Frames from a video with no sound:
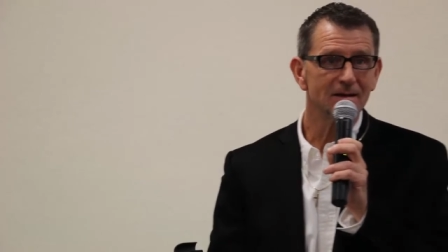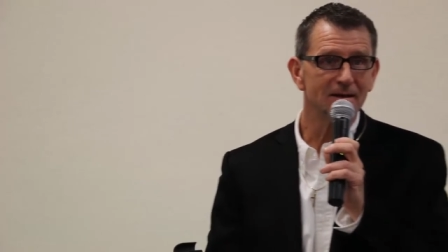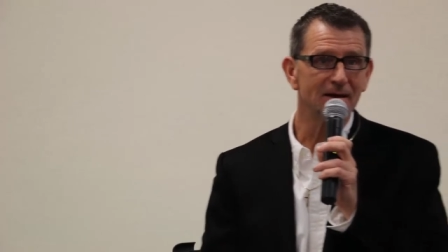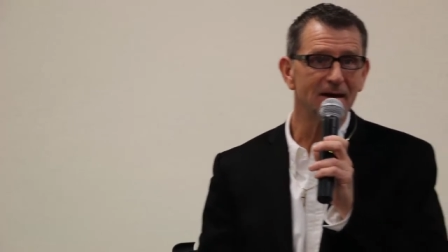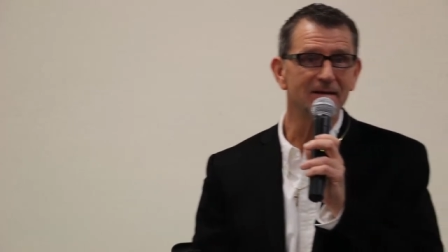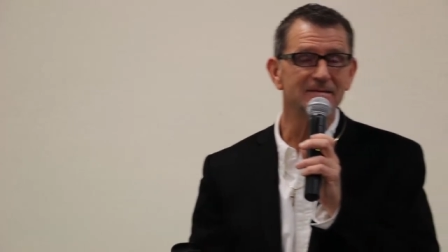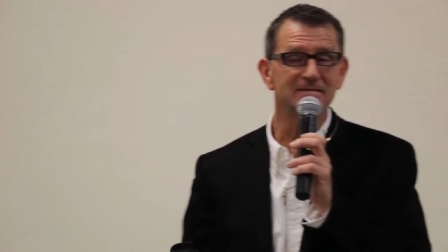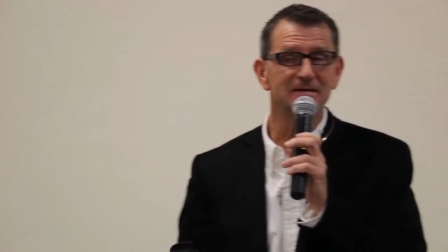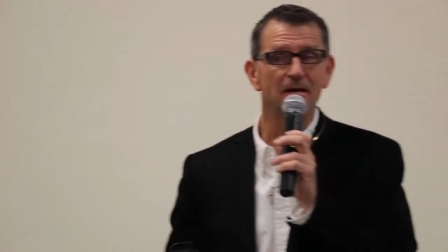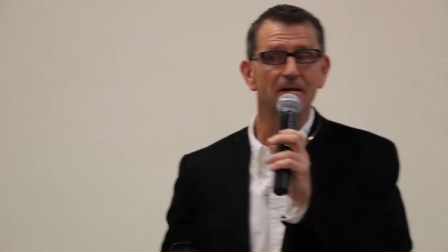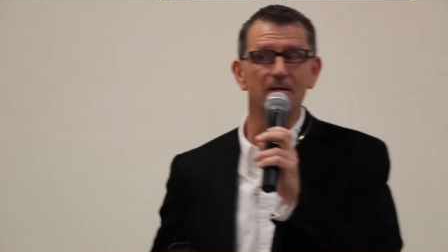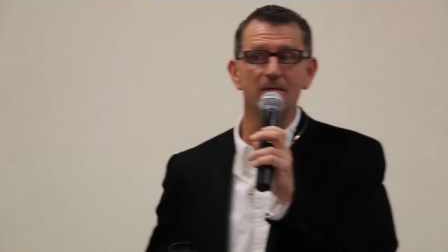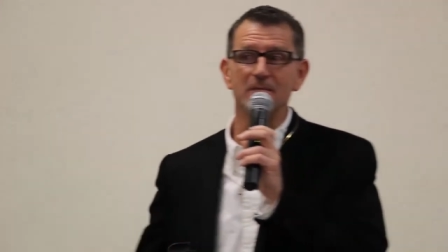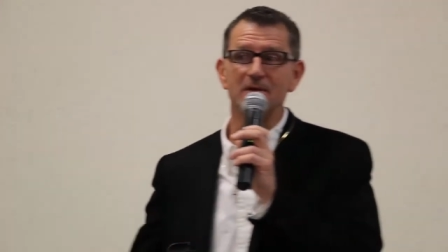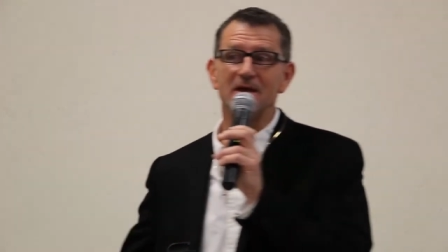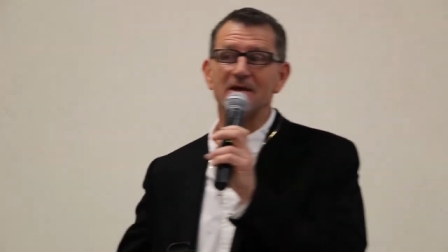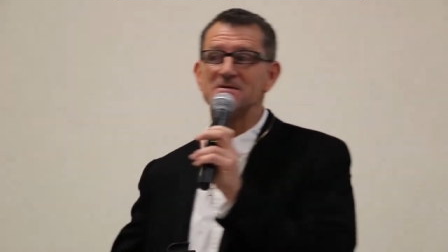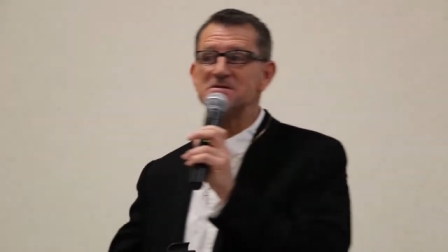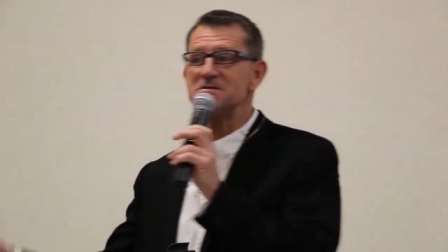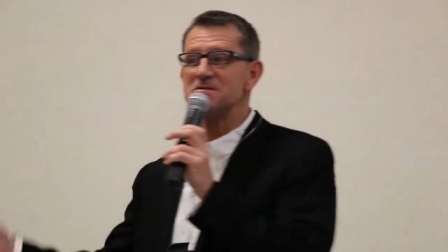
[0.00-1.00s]
And I tell them,
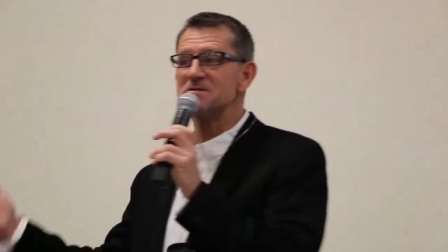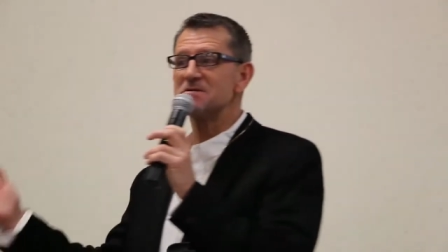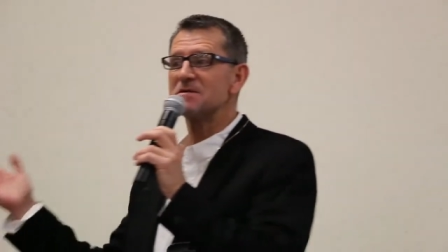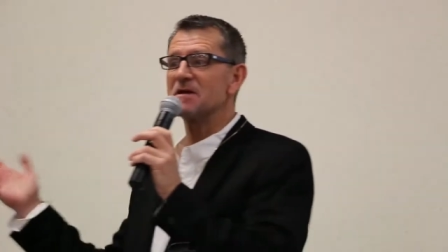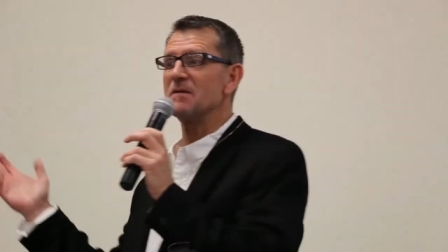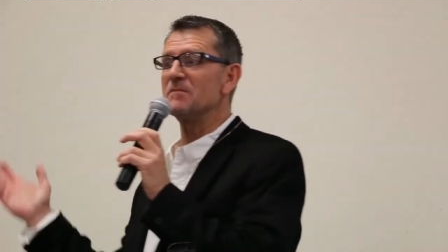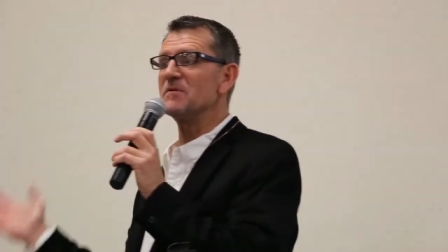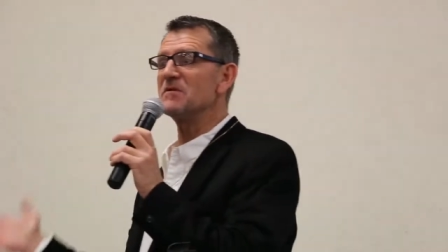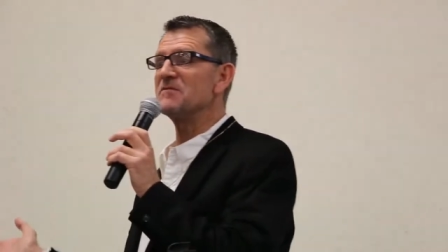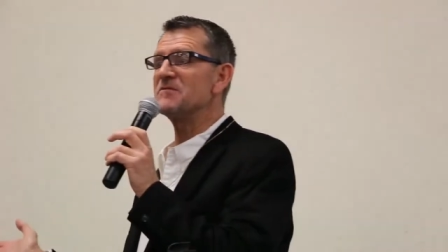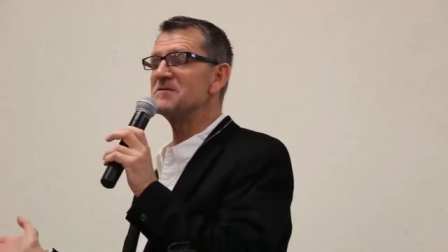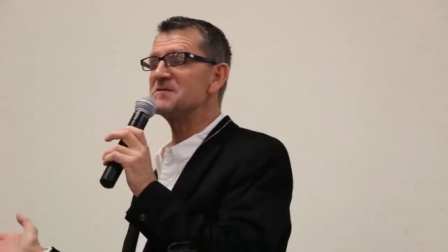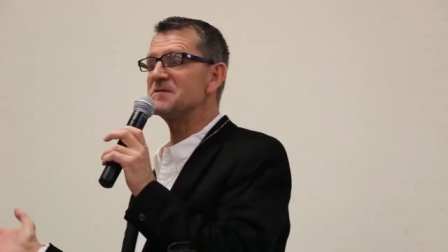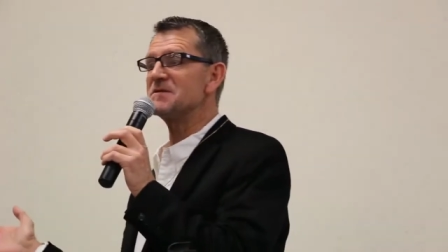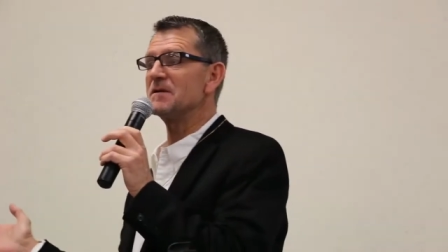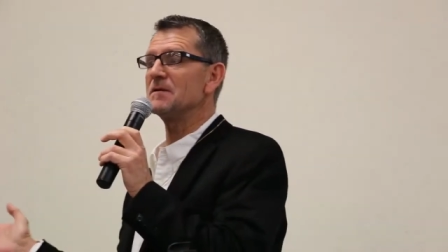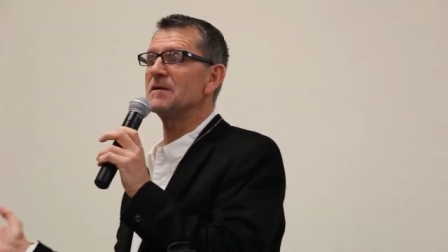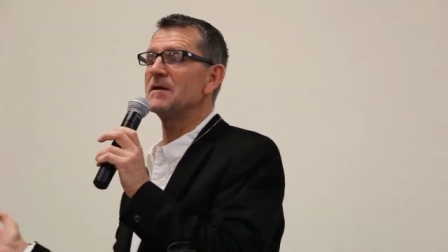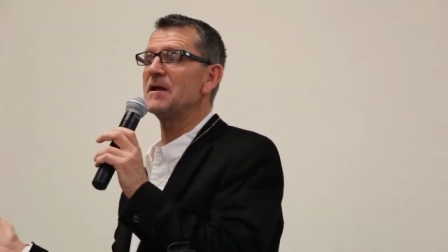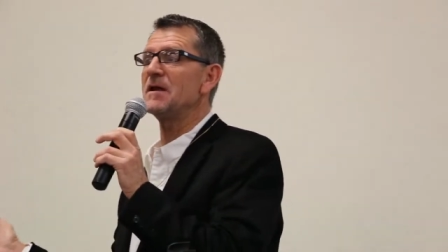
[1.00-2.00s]
yes, you just come to the
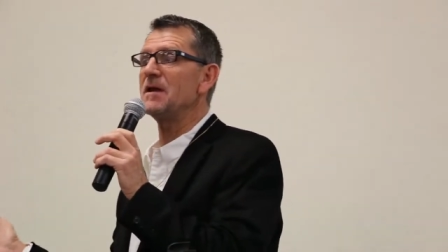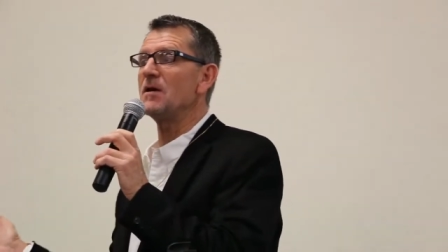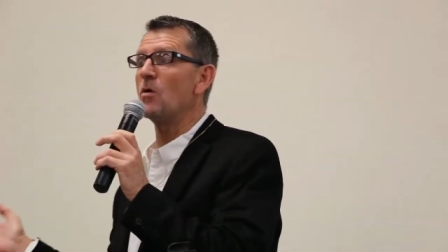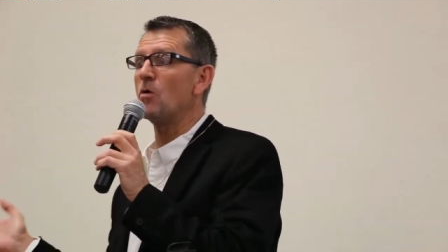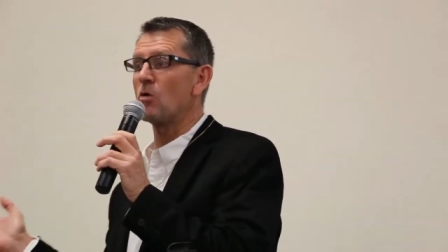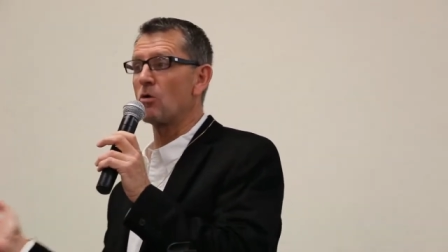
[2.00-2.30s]
facility,